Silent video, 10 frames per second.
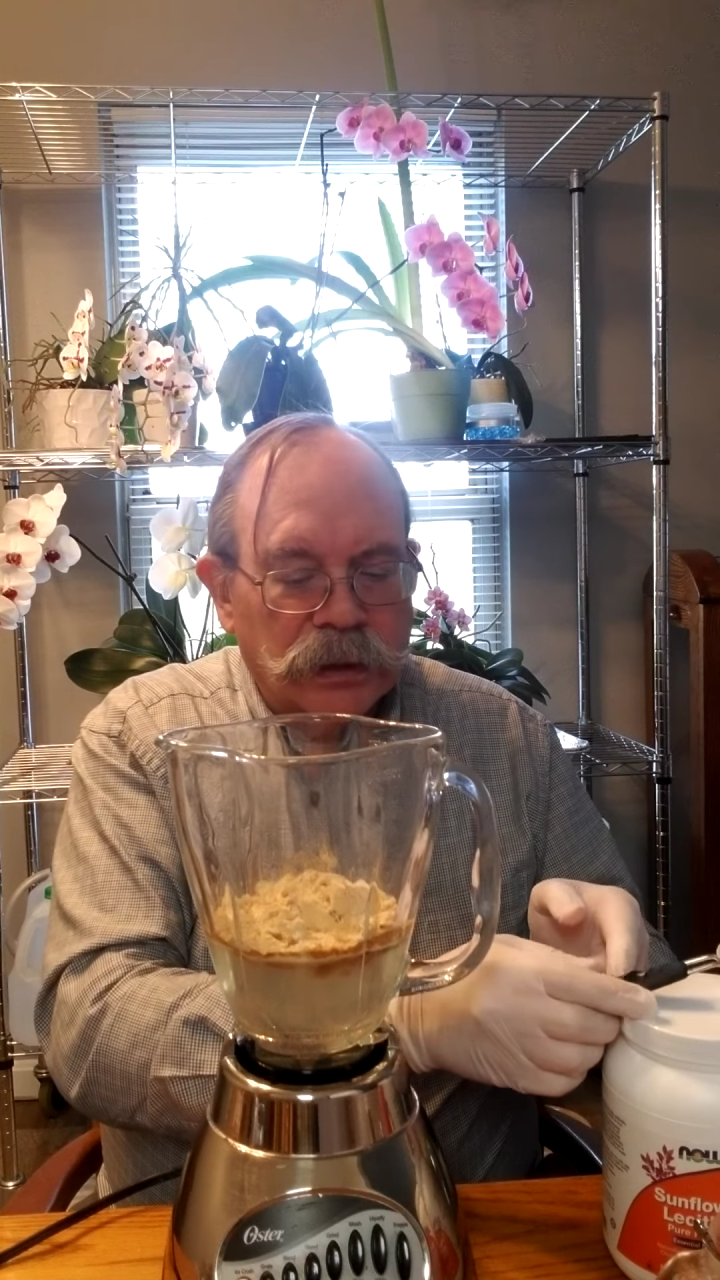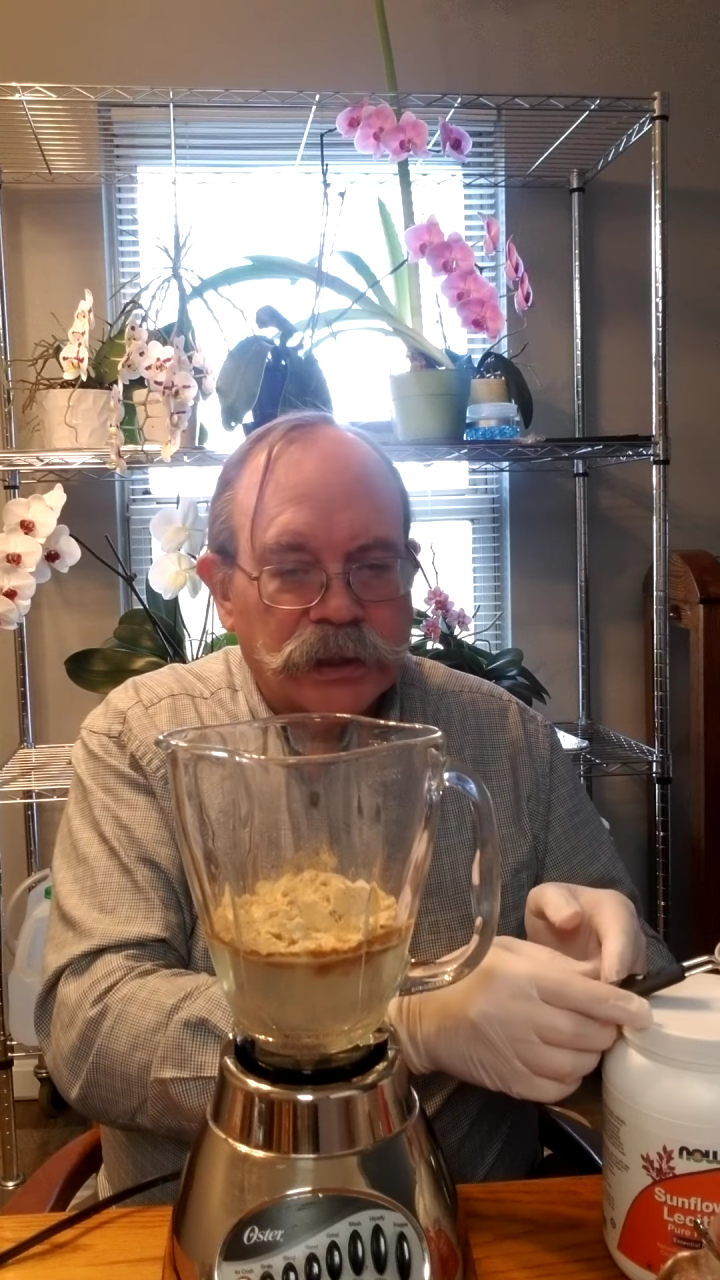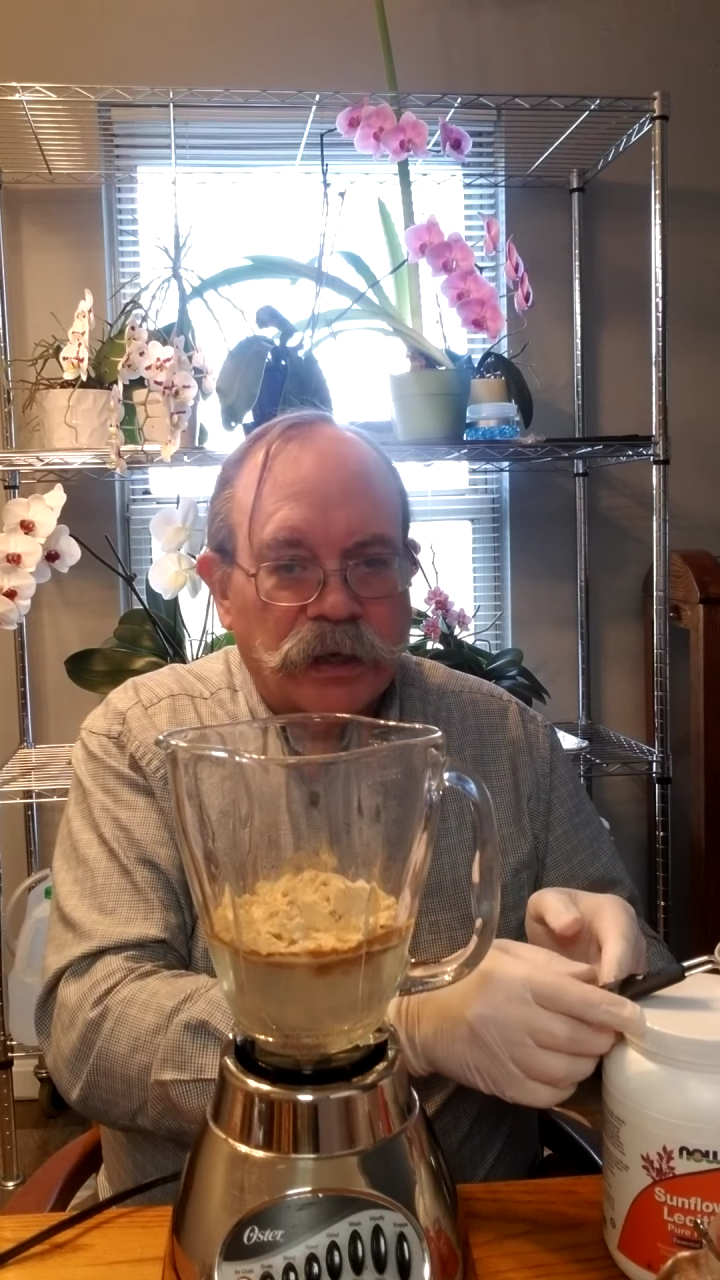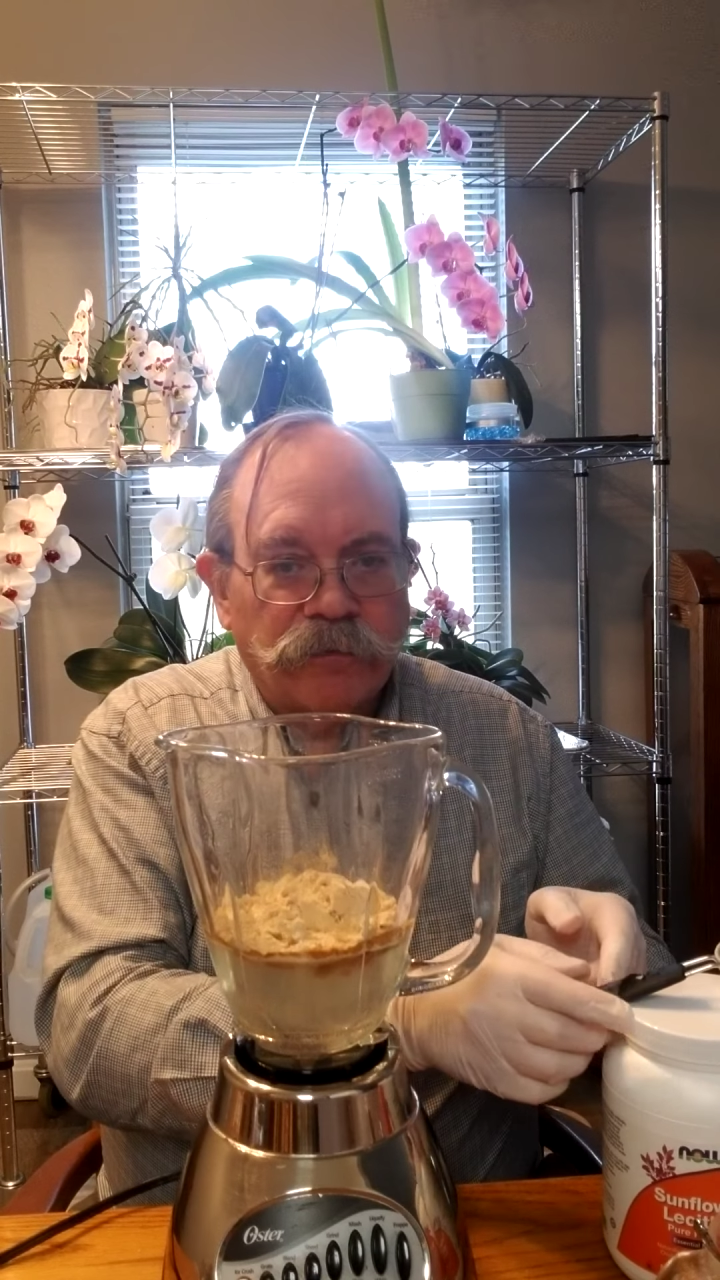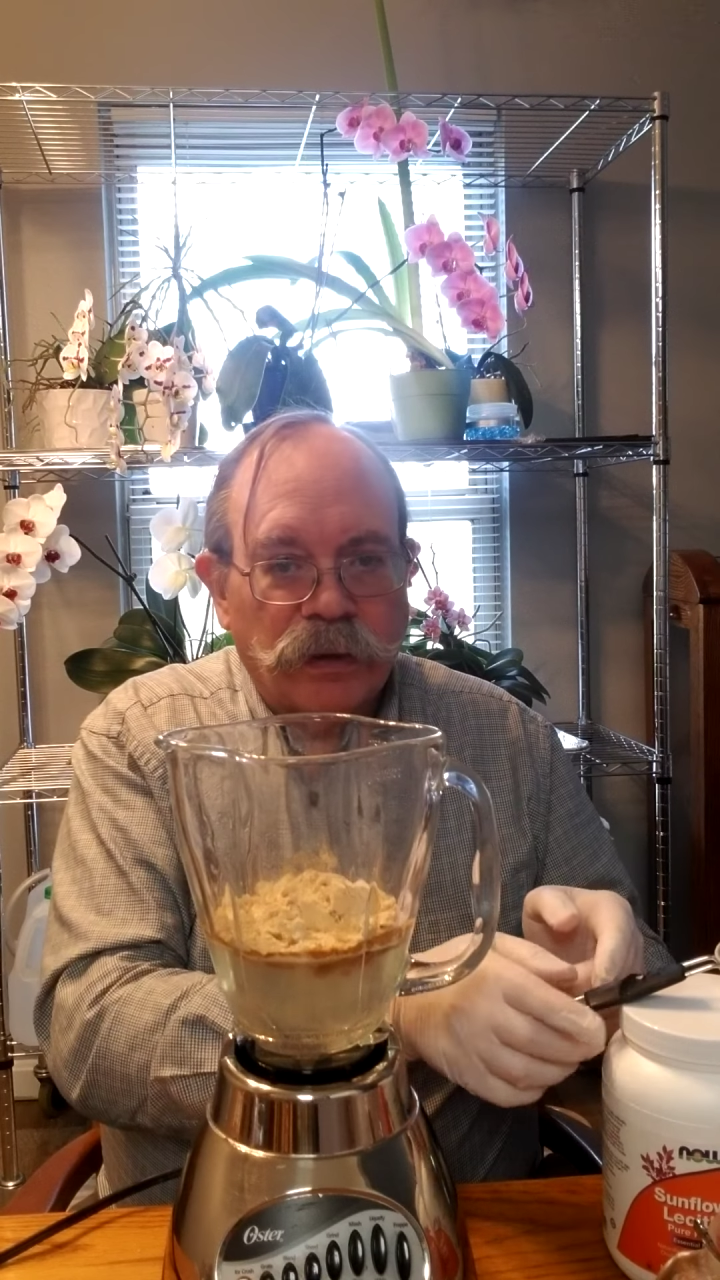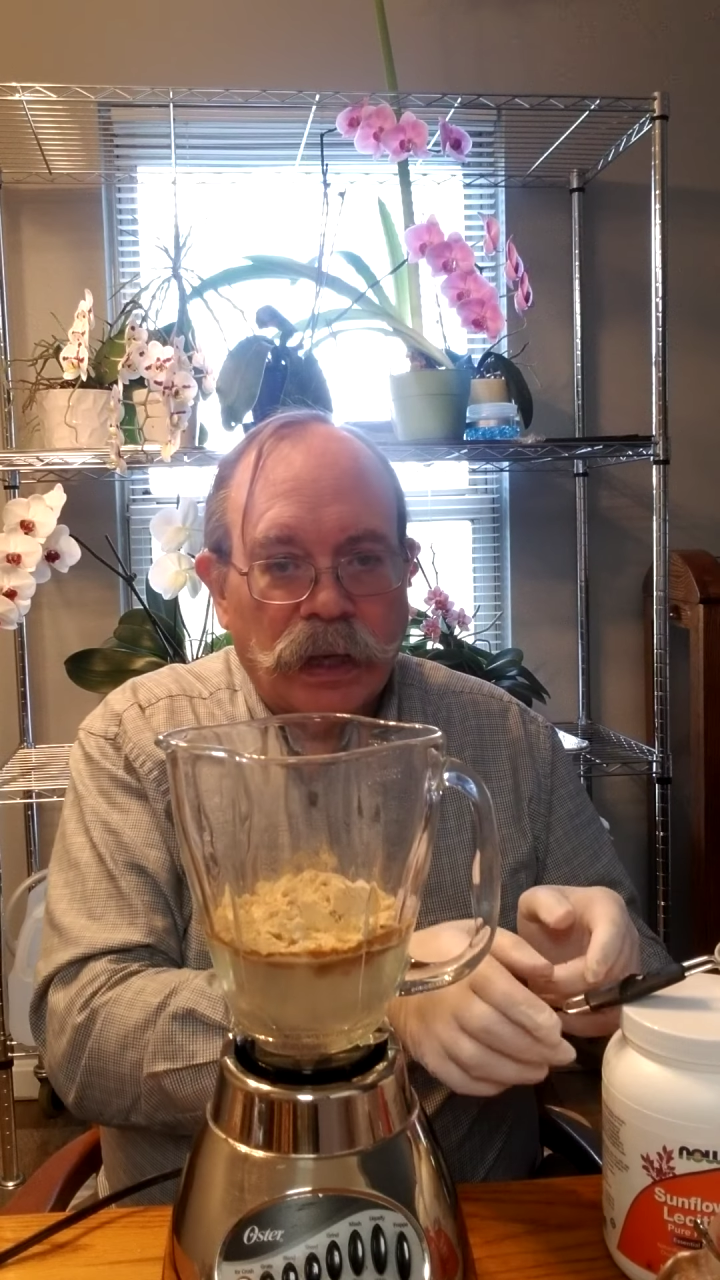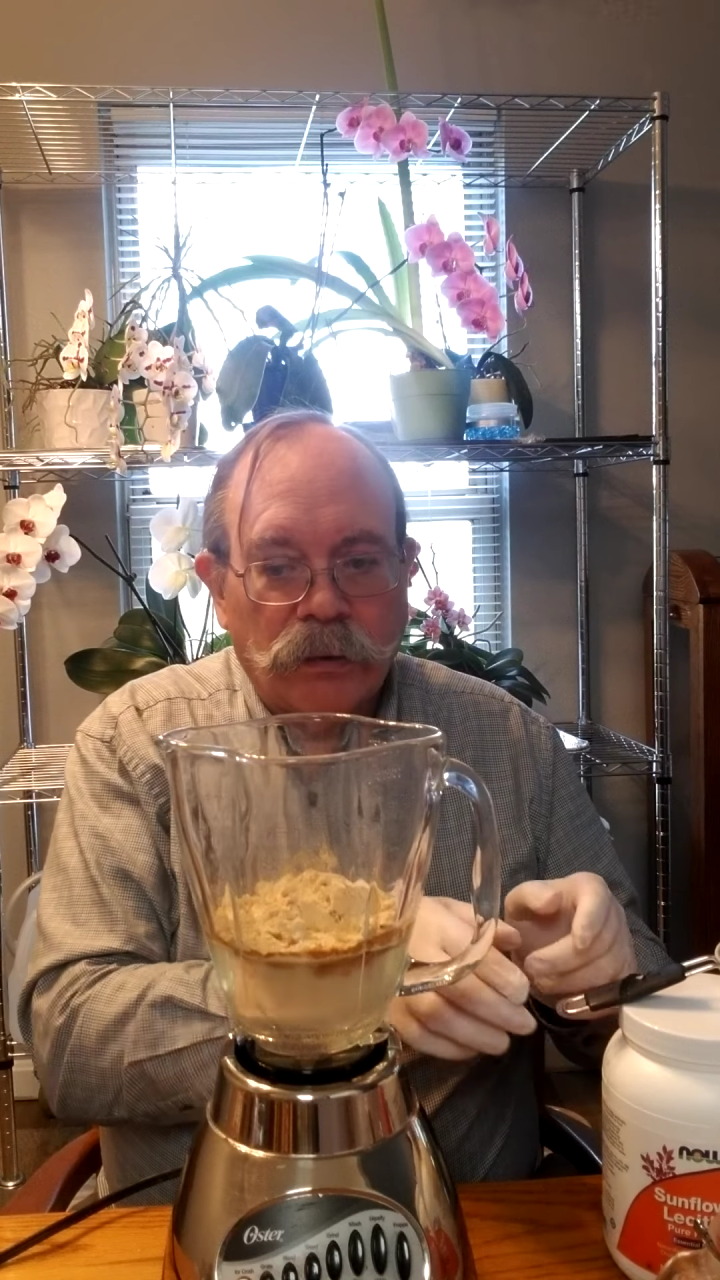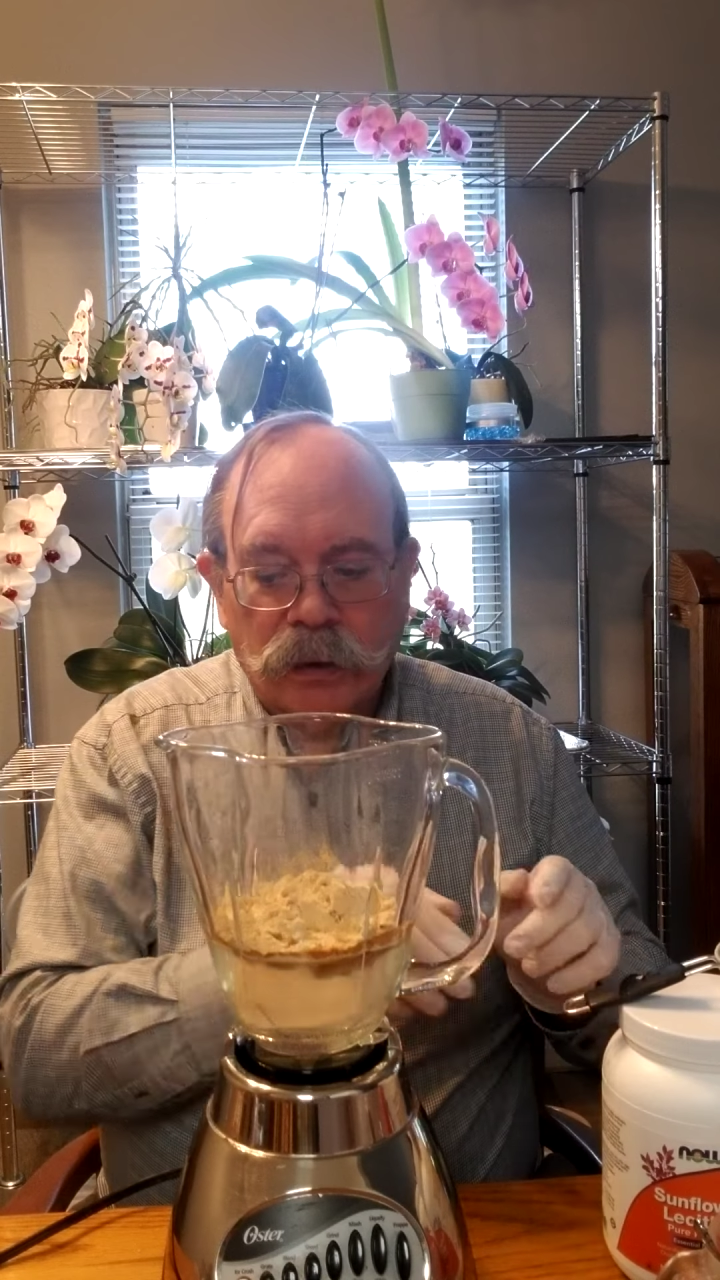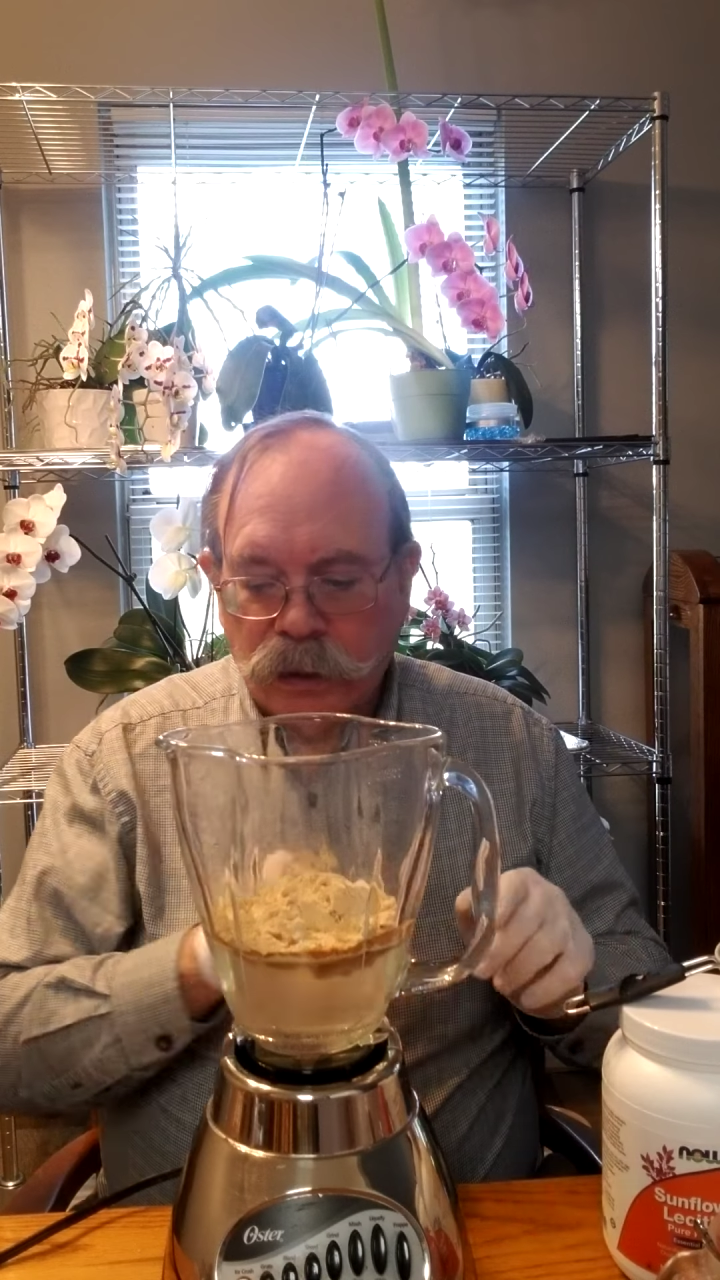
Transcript: sunflower